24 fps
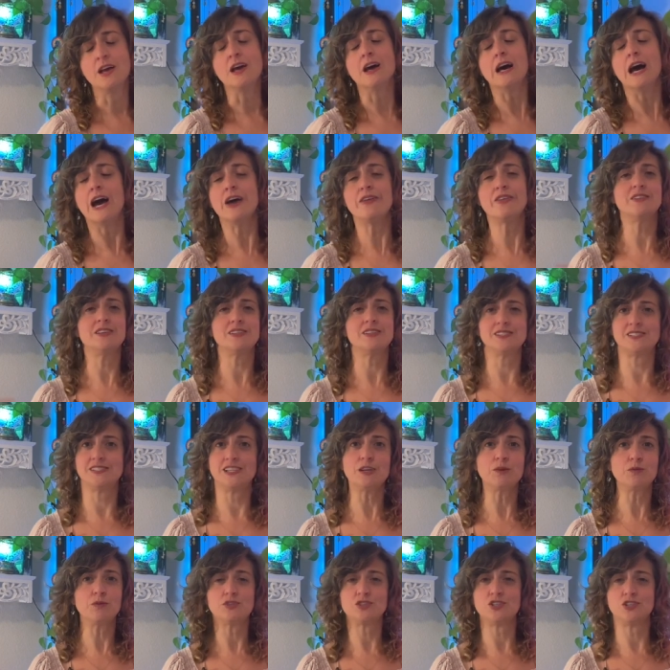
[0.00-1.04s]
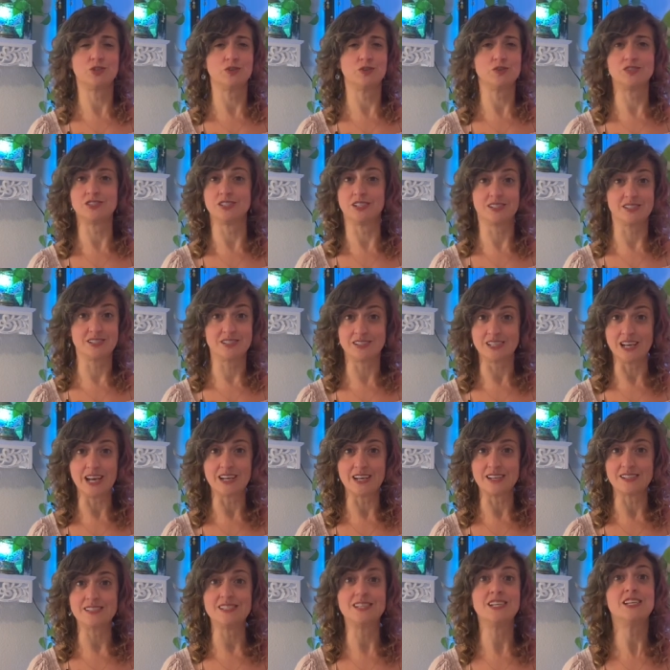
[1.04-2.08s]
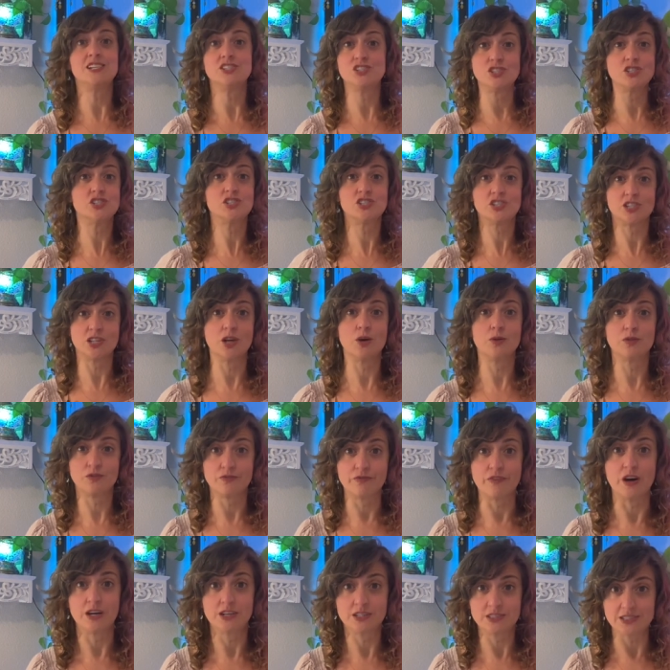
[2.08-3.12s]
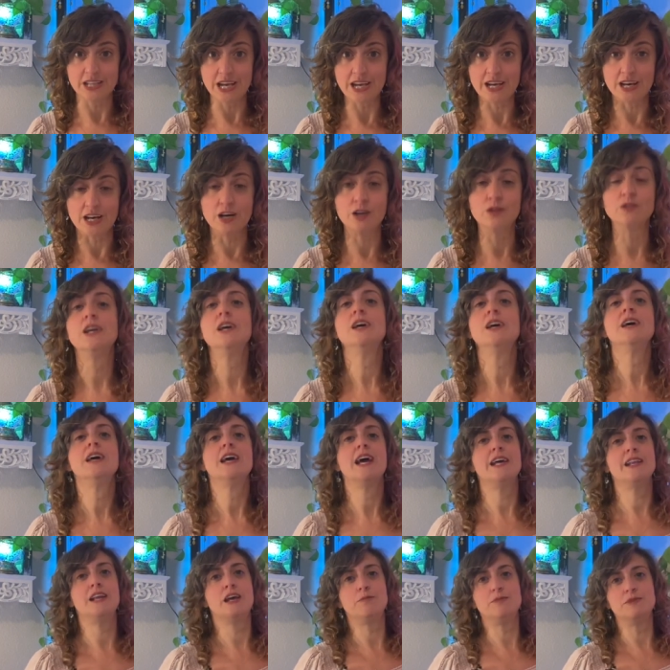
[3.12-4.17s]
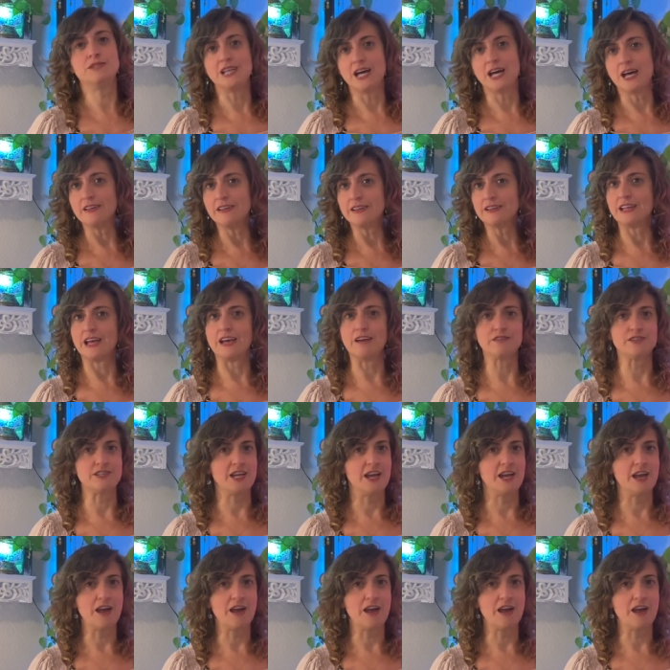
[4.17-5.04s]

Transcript: I think the secret to your success is to slow the fuck down. And I've been telling that to